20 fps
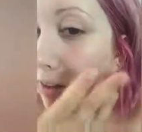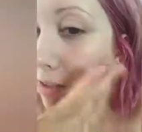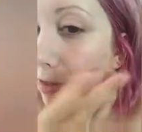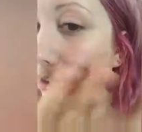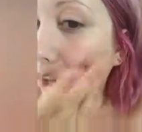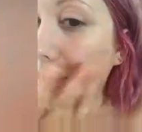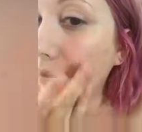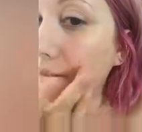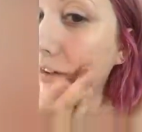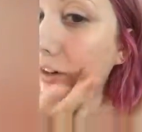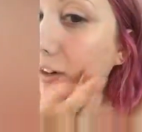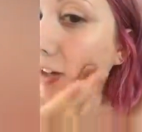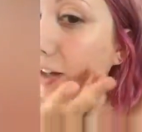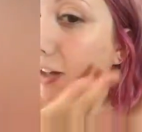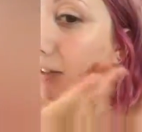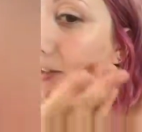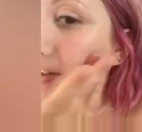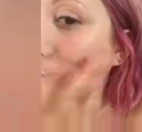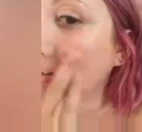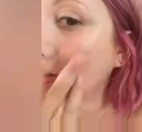round in
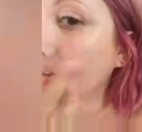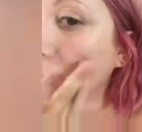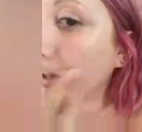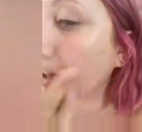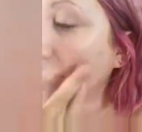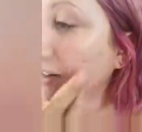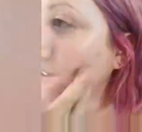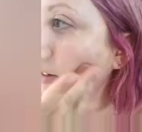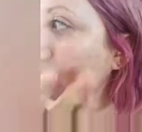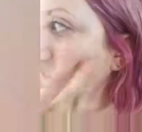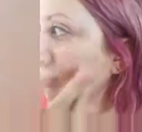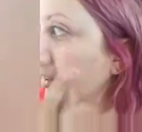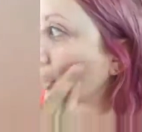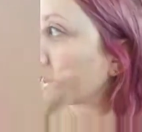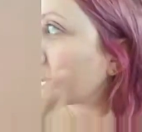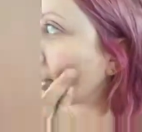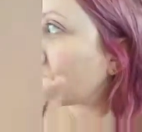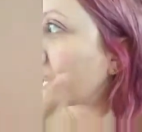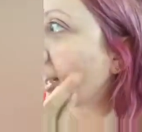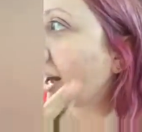little circles
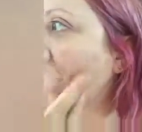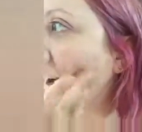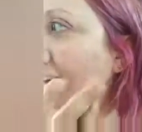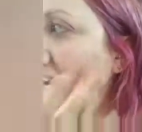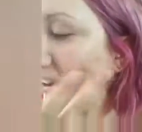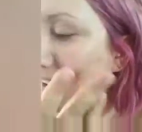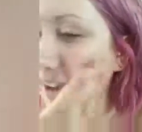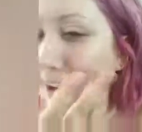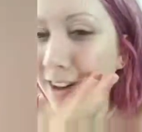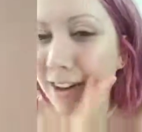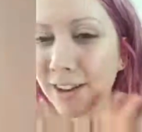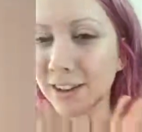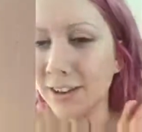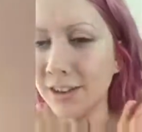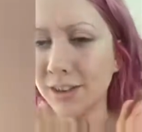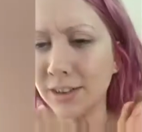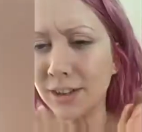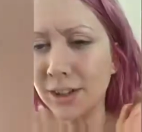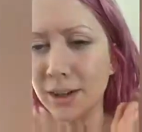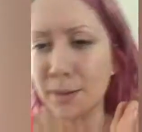like that.
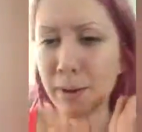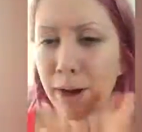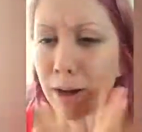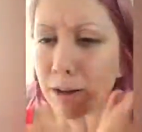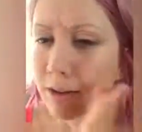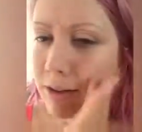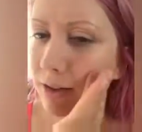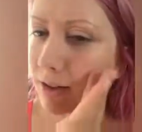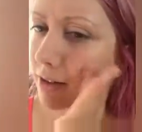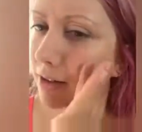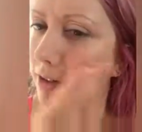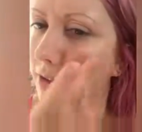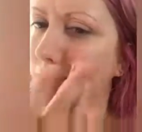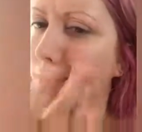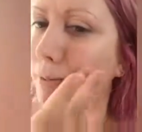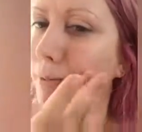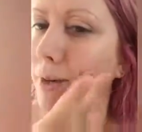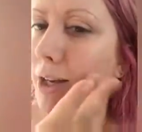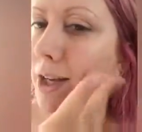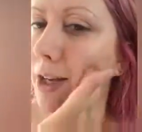Sorry about the
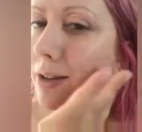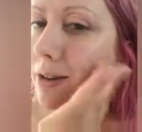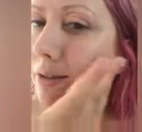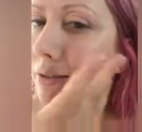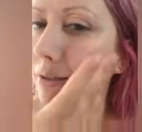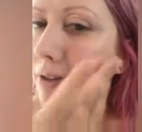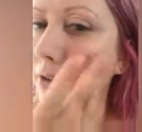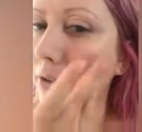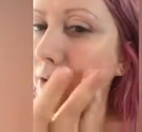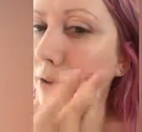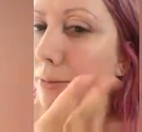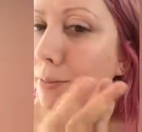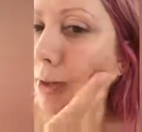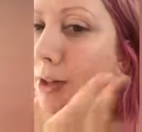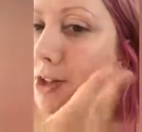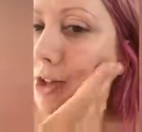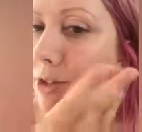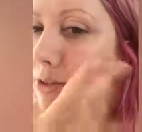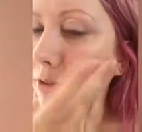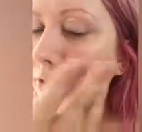weird noises my
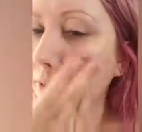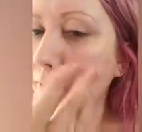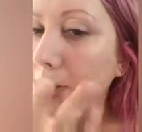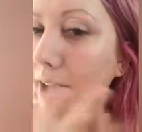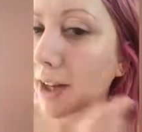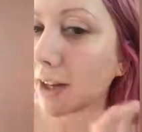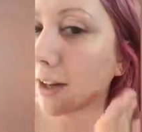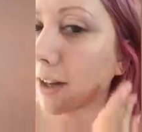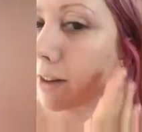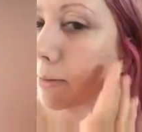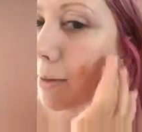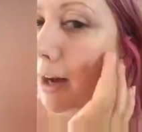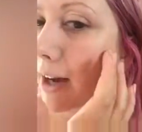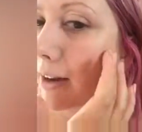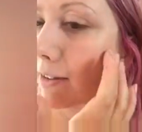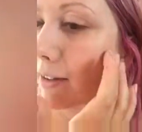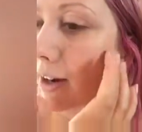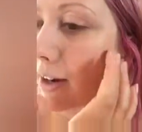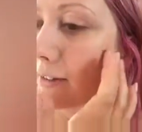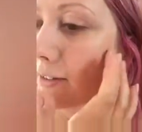children are making in the
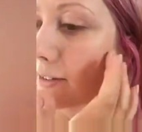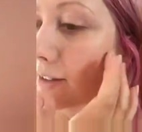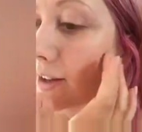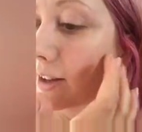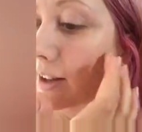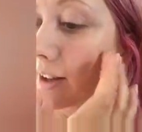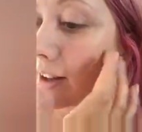background.